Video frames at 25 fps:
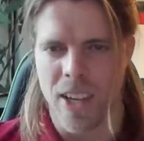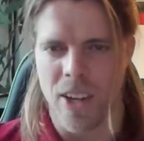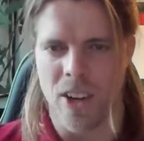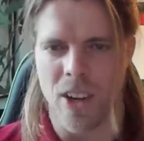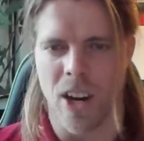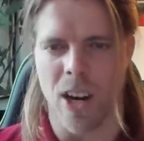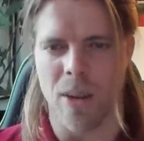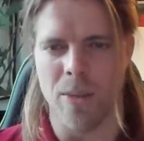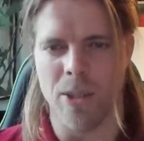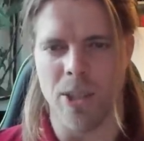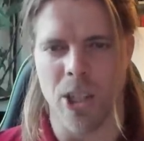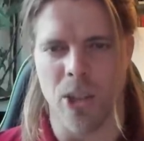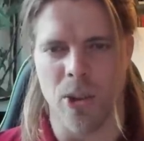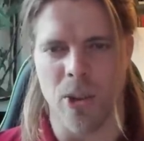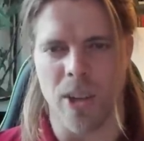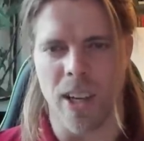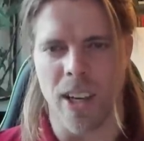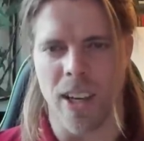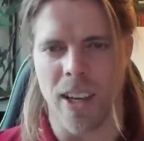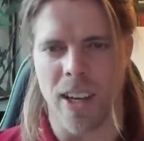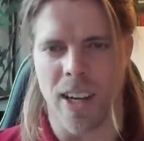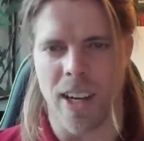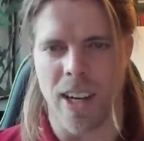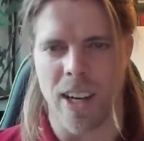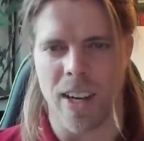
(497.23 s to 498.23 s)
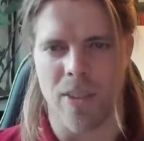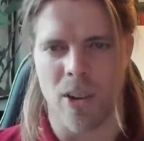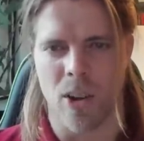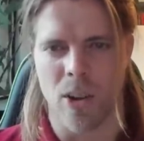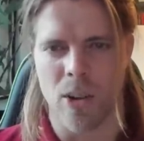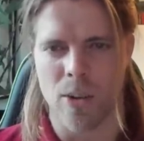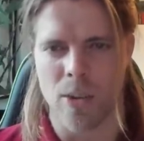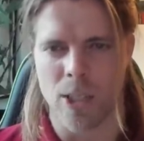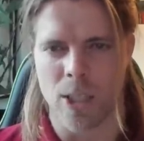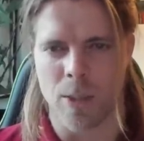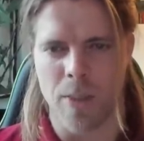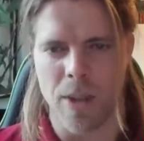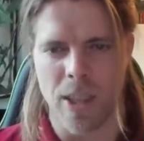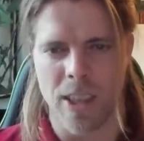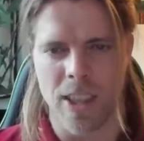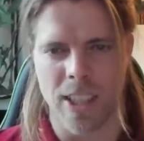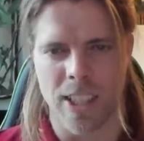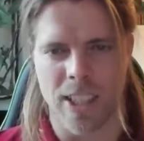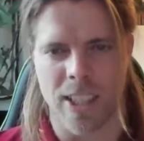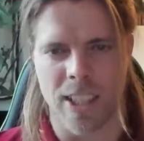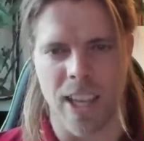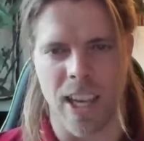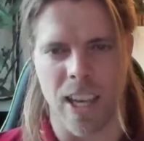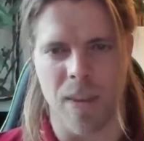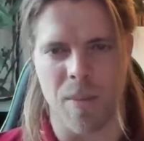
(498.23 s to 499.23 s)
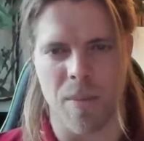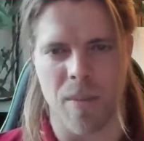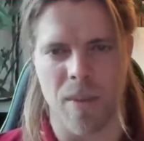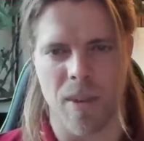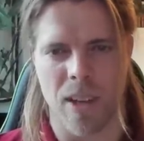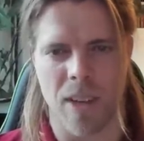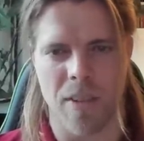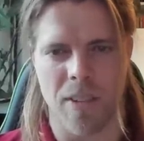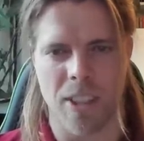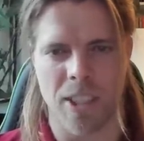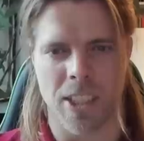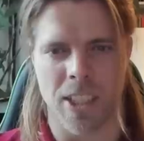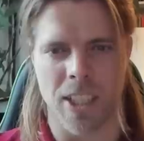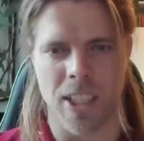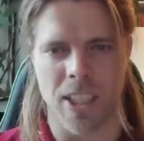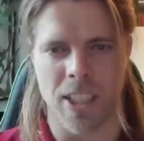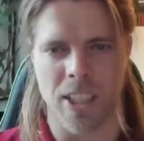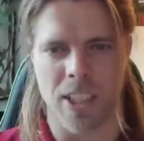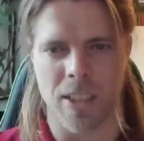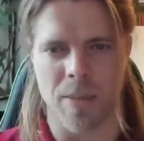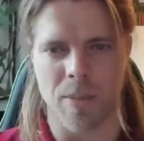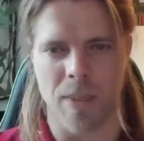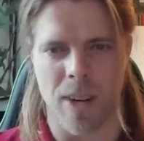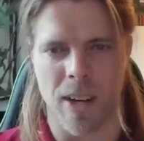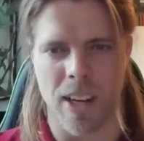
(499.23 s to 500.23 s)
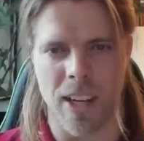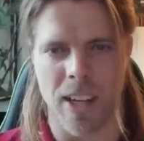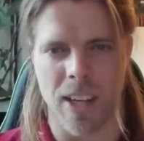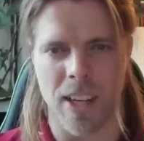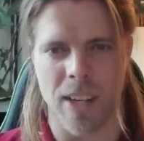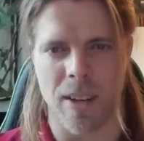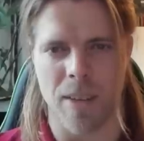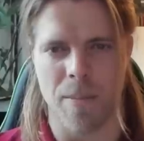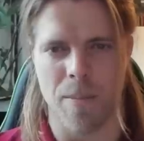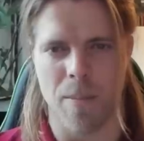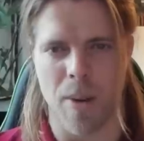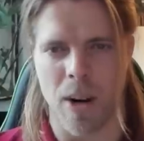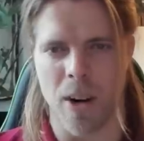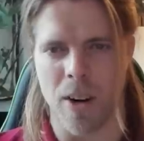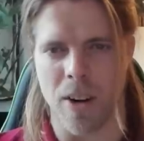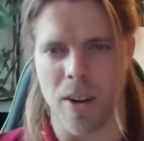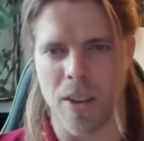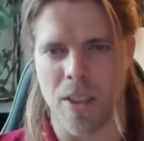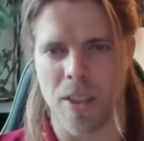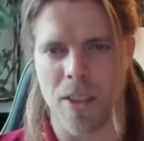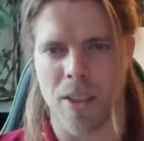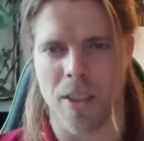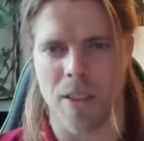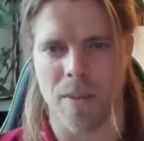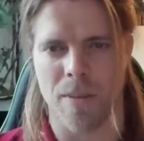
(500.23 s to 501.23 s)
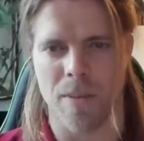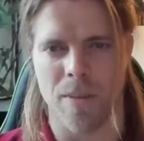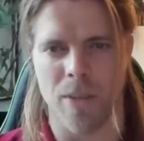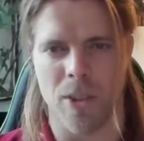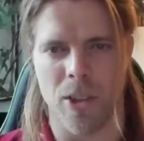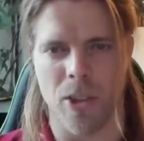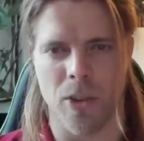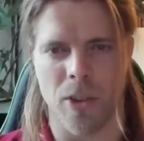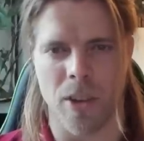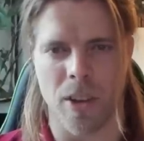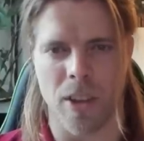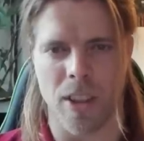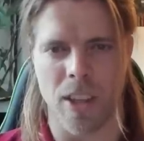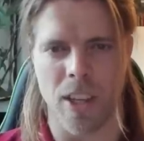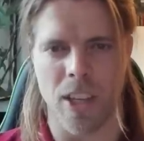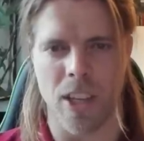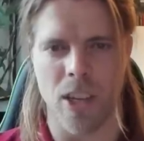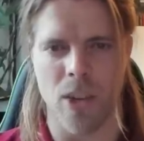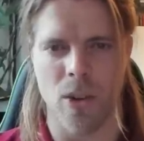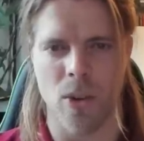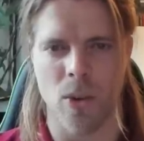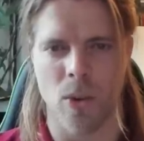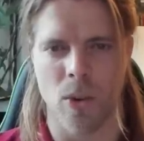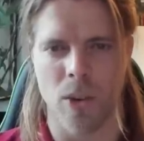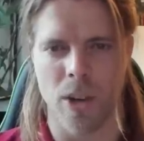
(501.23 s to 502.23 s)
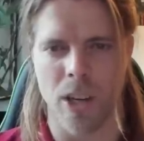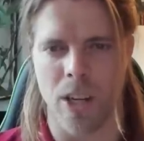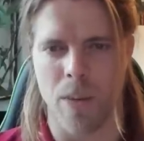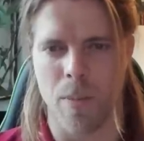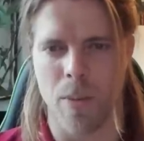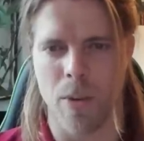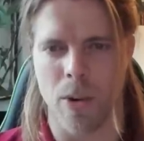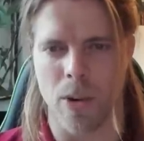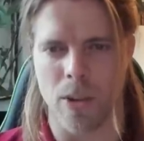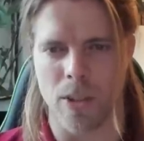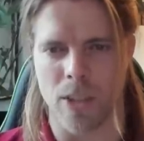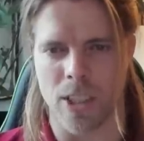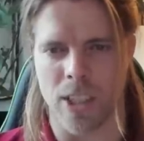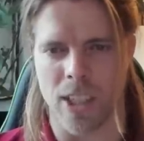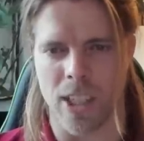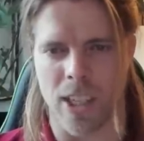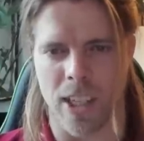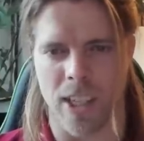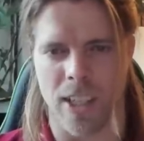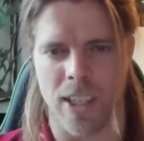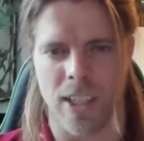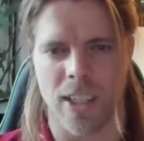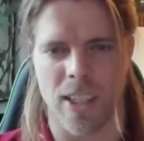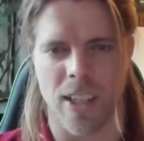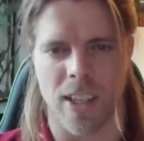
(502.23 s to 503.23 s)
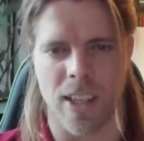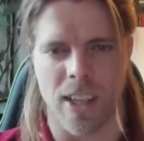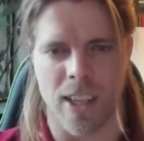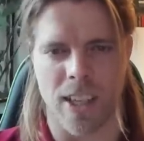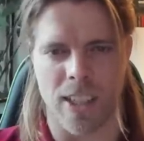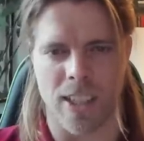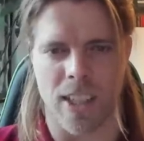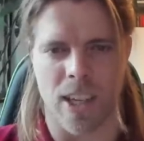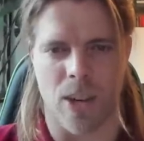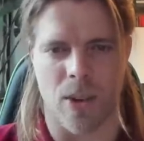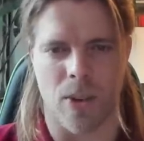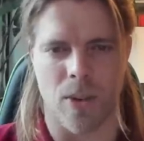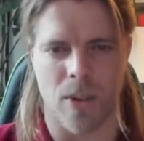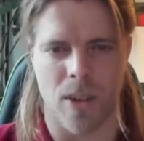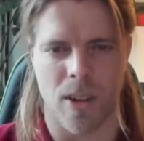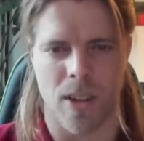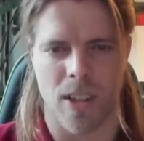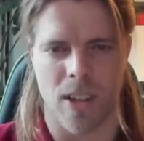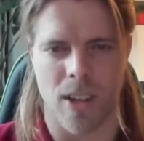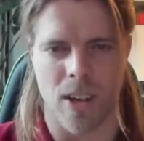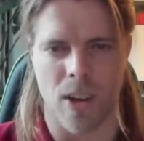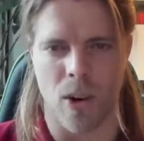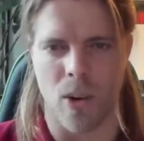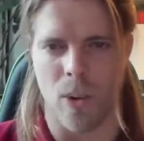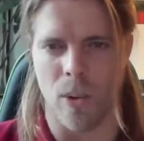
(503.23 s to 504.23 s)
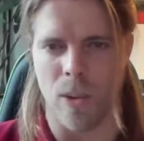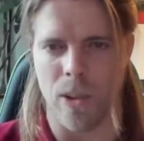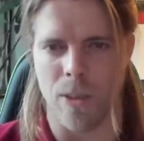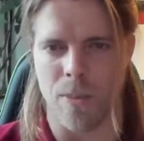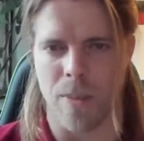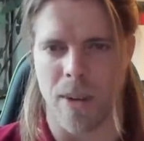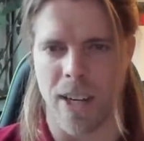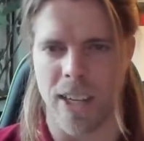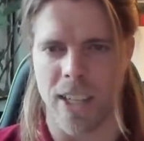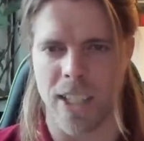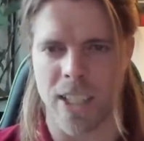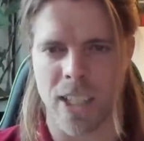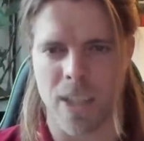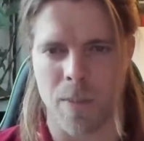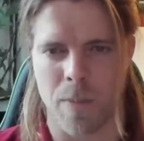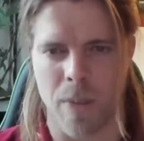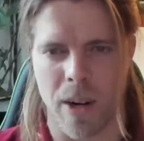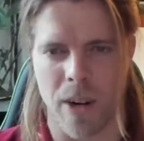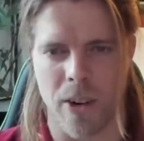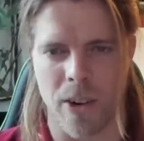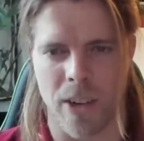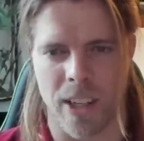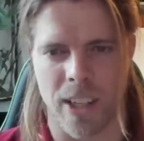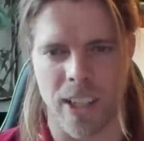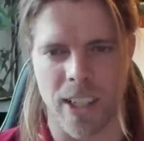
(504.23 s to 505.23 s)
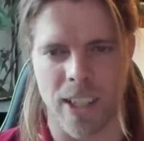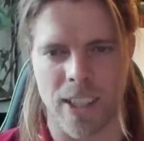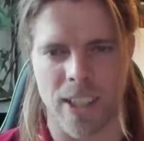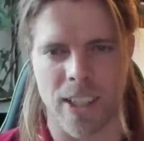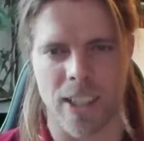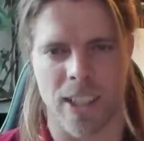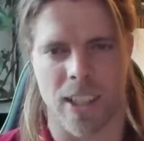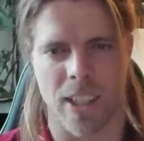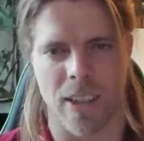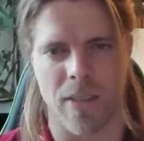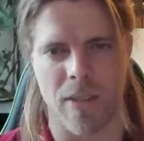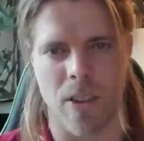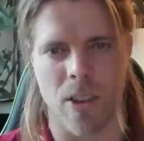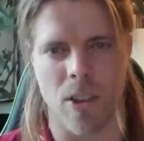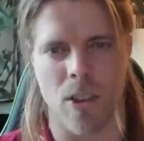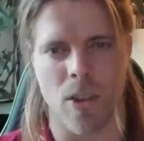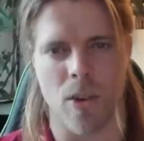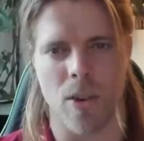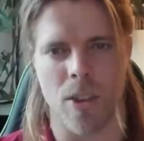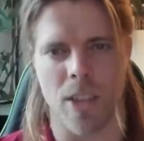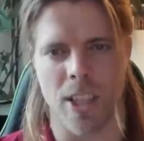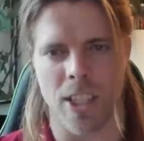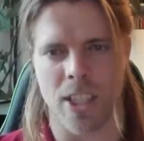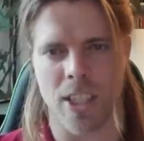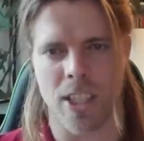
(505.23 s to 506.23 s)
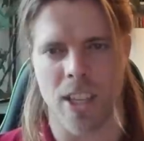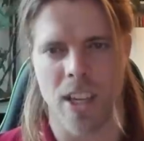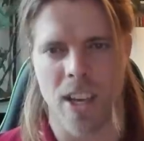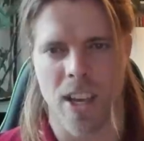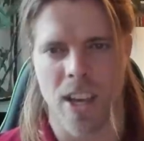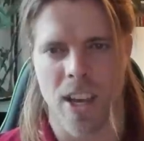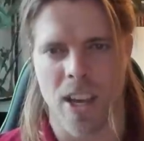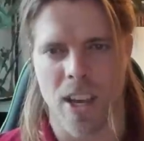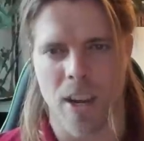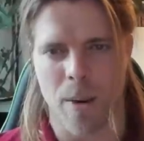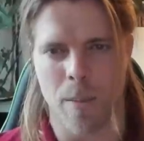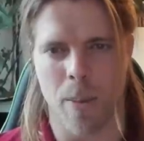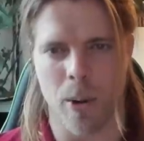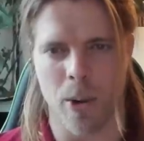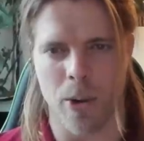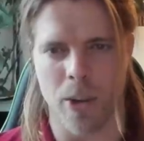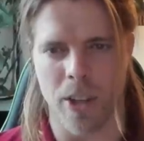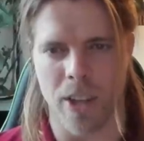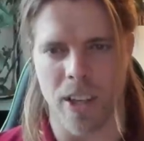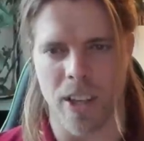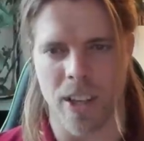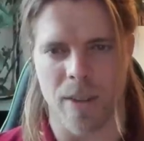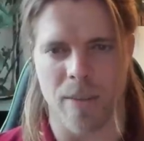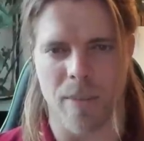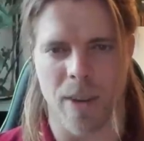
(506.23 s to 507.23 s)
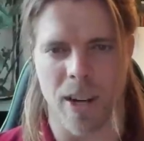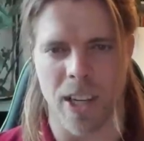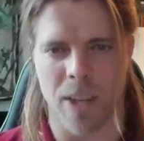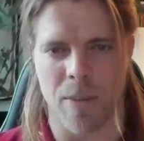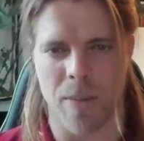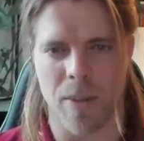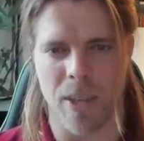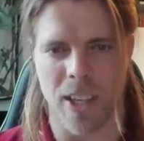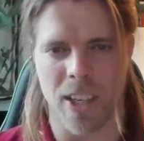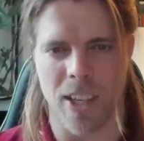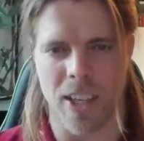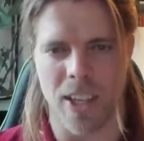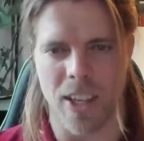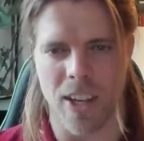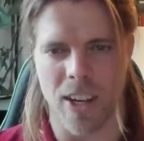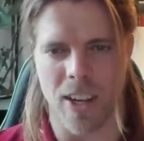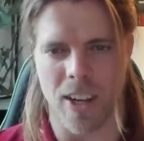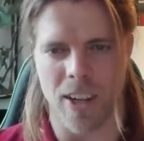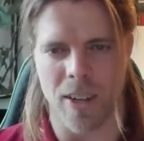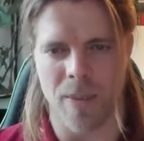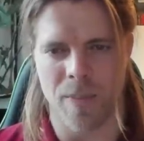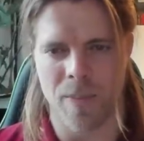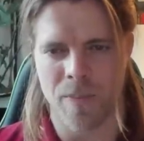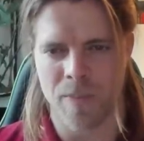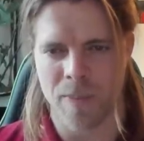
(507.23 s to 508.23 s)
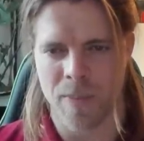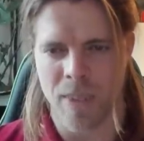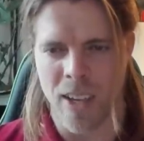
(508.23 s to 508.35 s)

Now i'm joking i have always been the same ever since my birth during the Nordic Bronze Age. That's how old my spirit is, even though this body might be young.